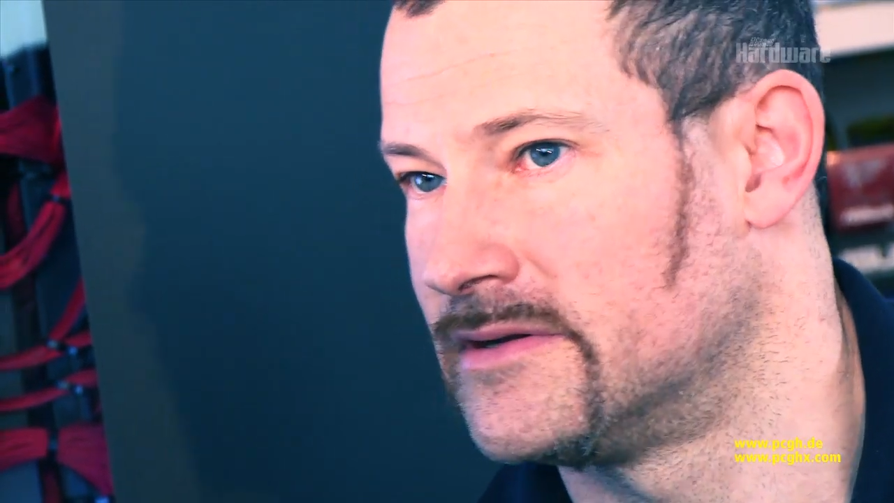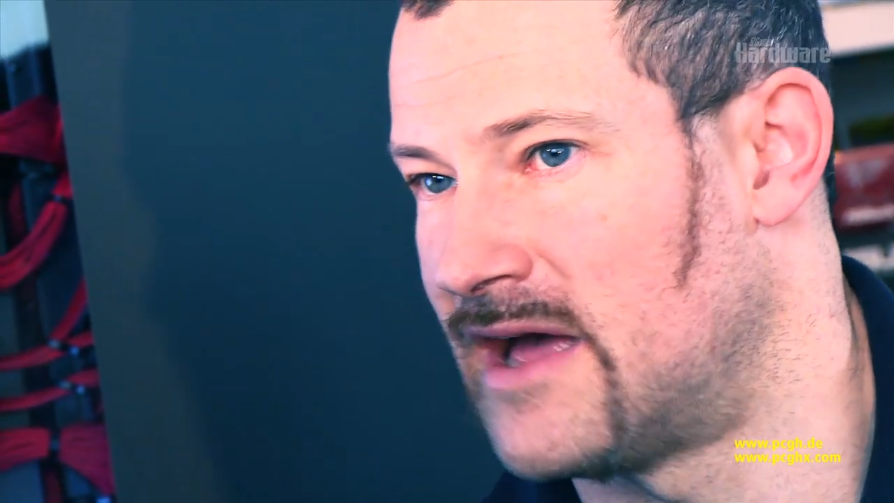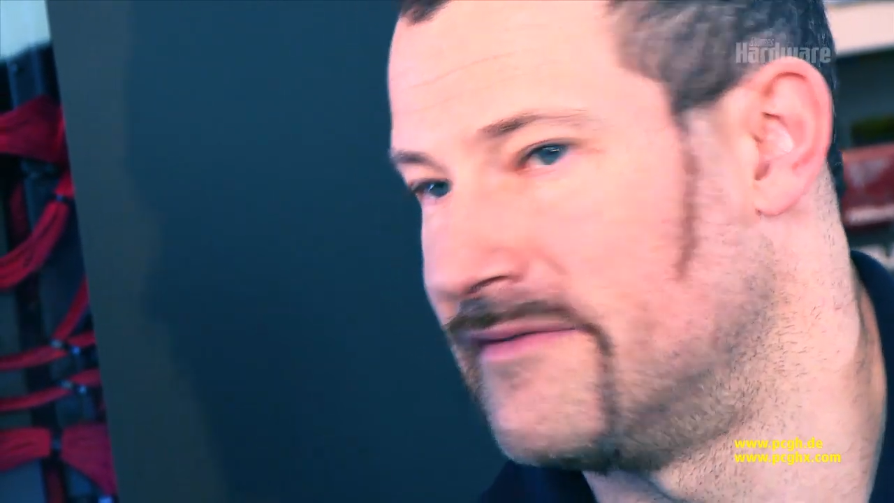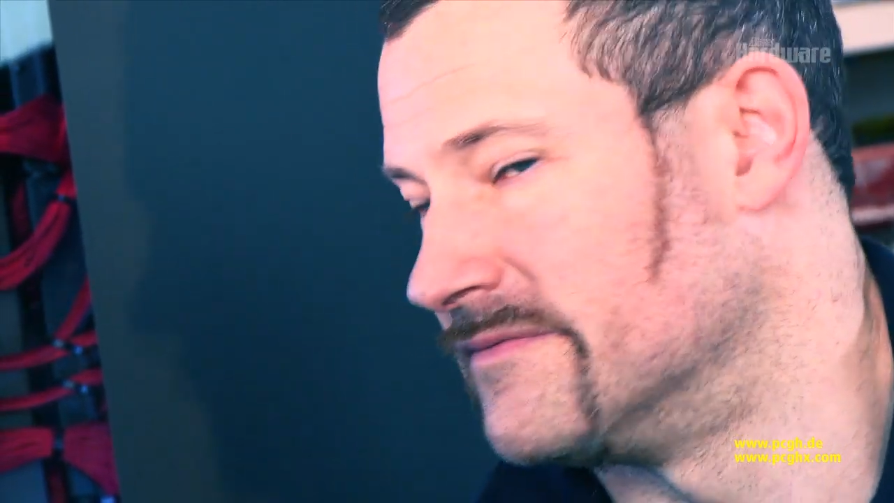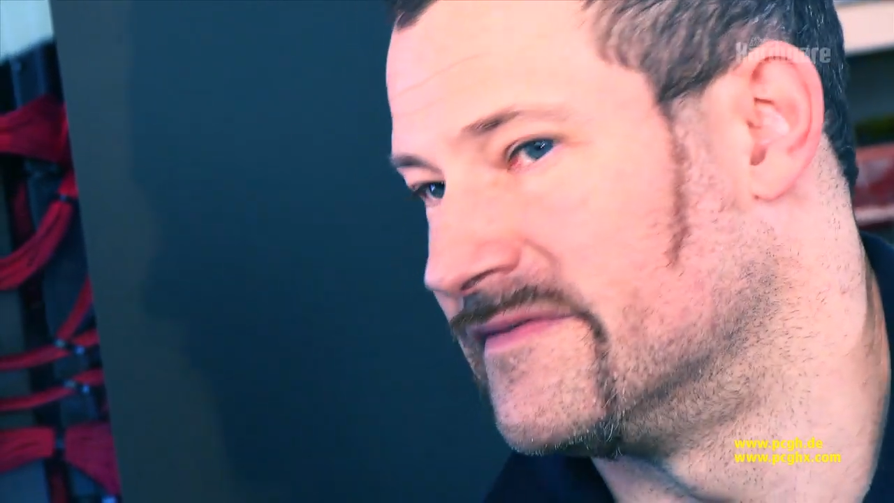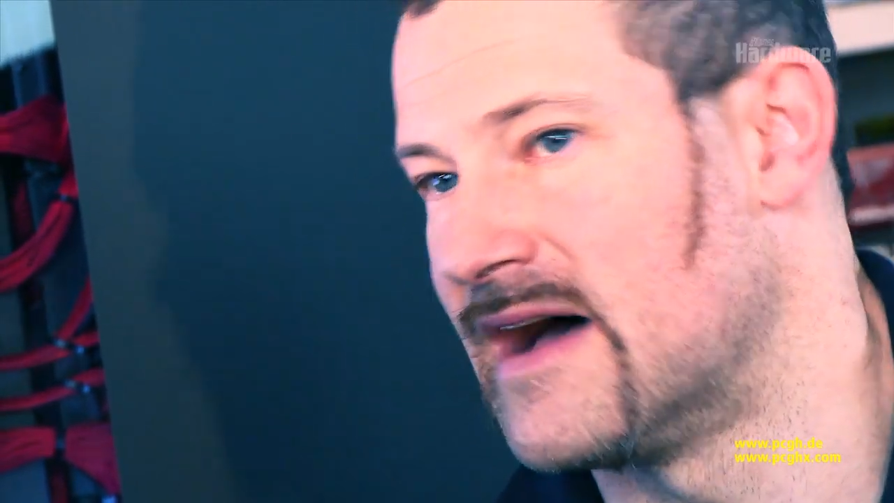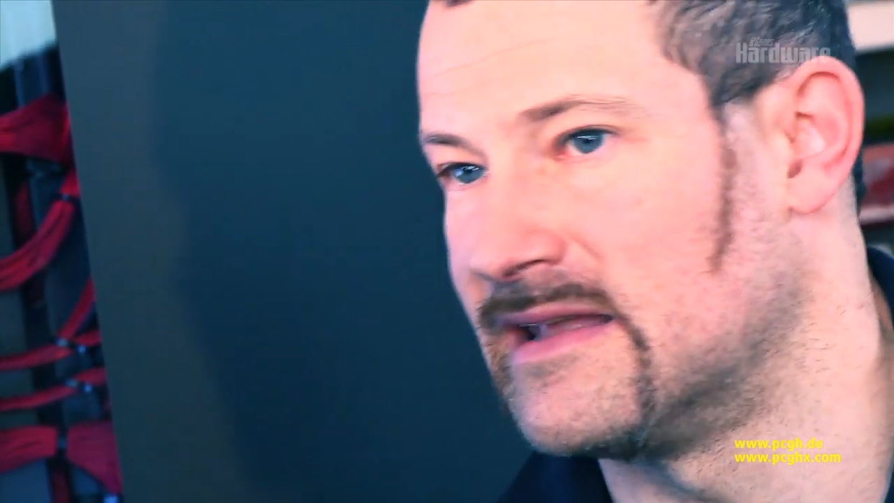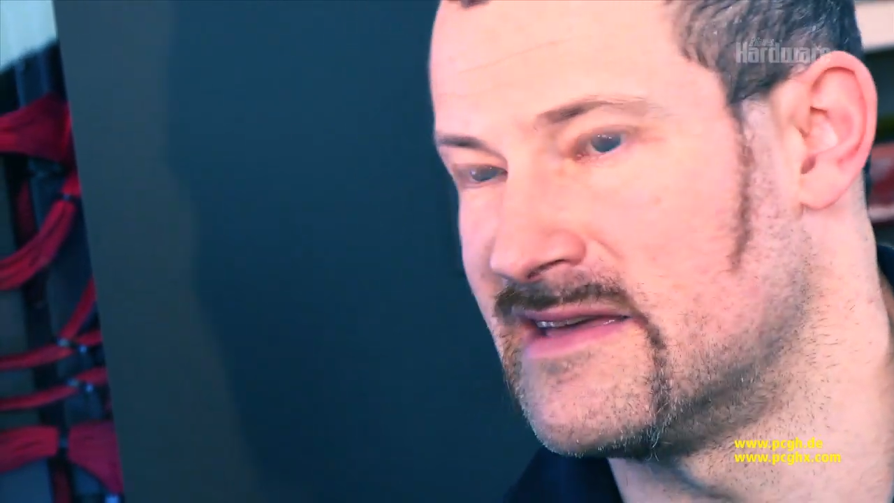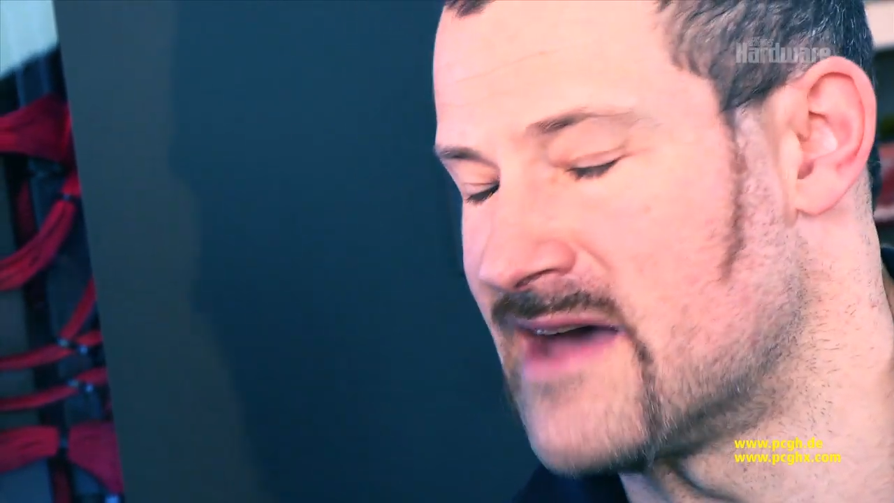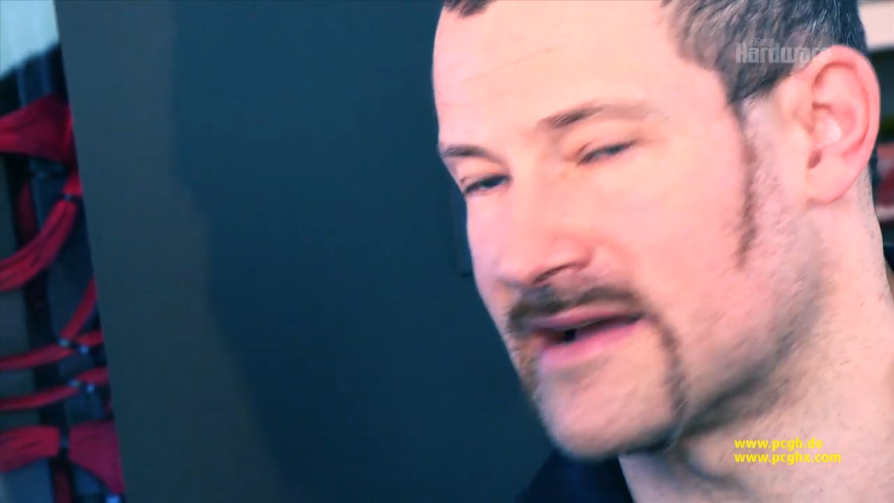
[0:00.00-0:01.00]
Heaven
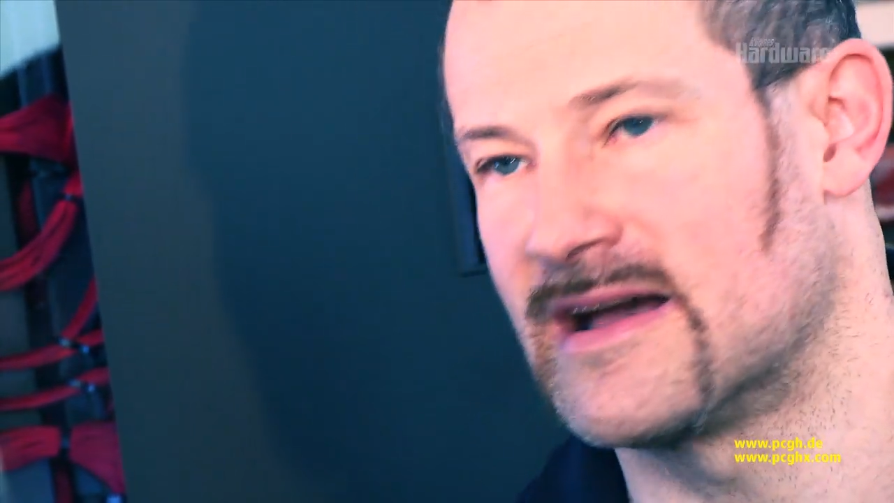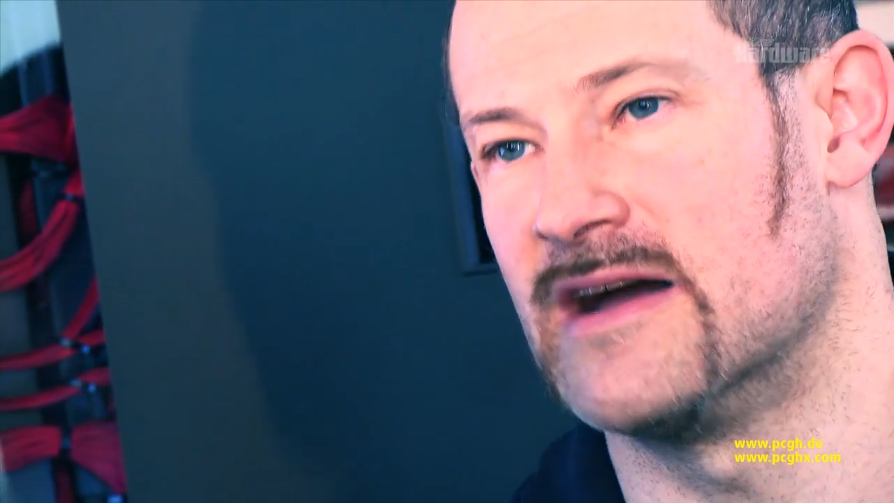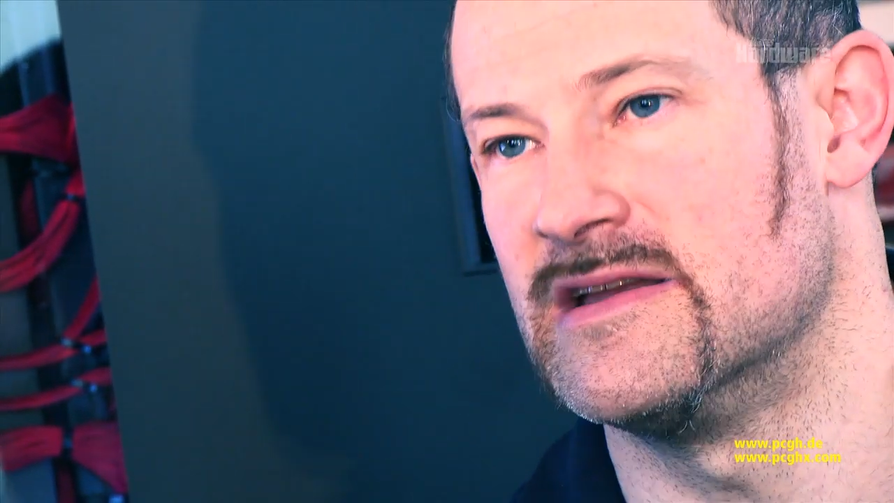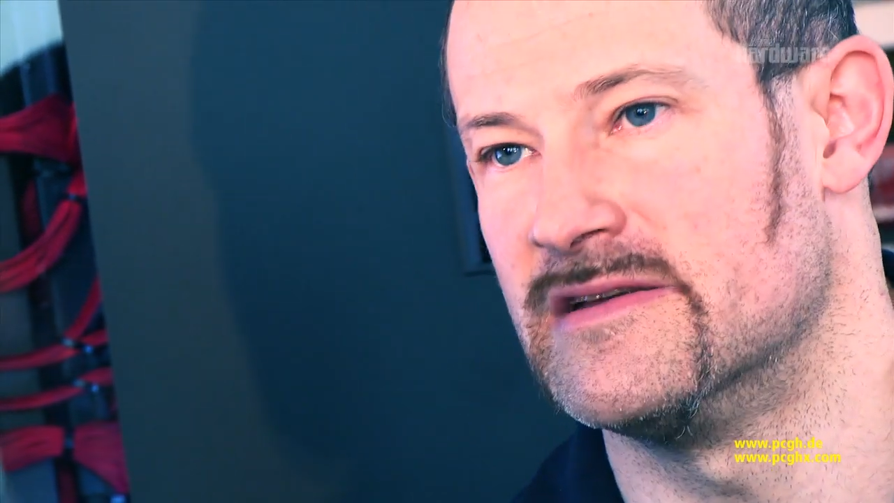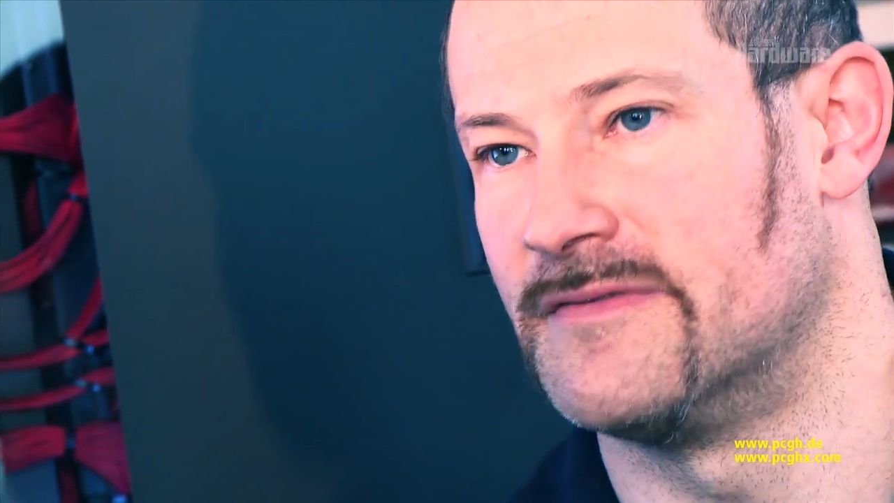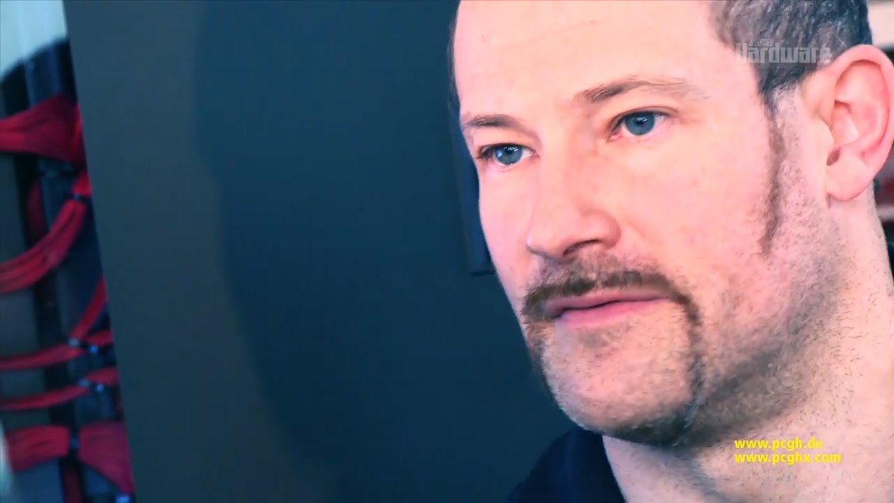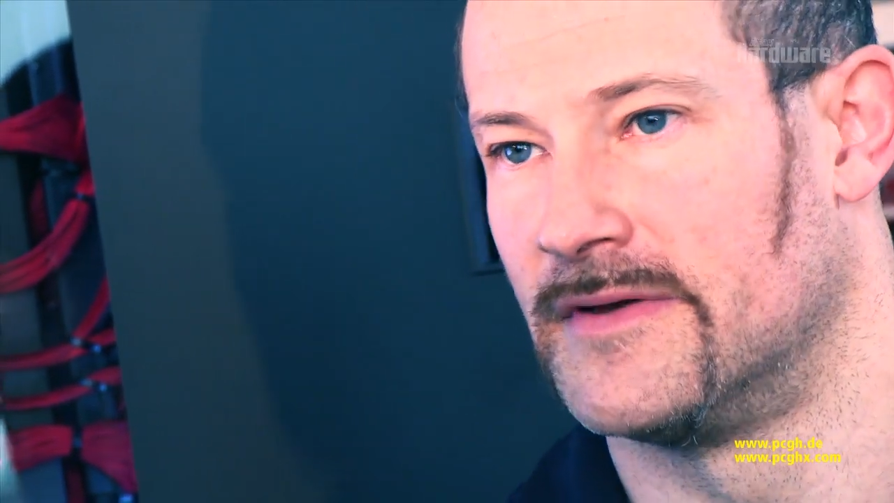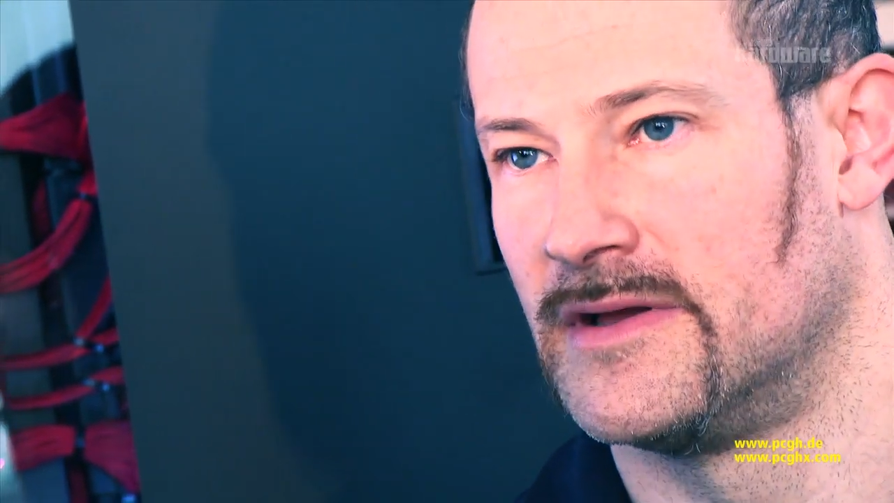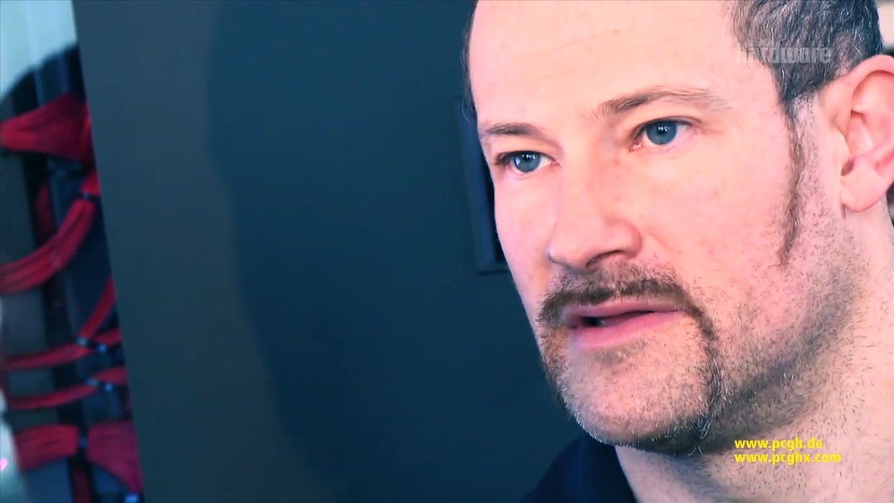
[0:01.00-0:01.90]
Valley, that kind of...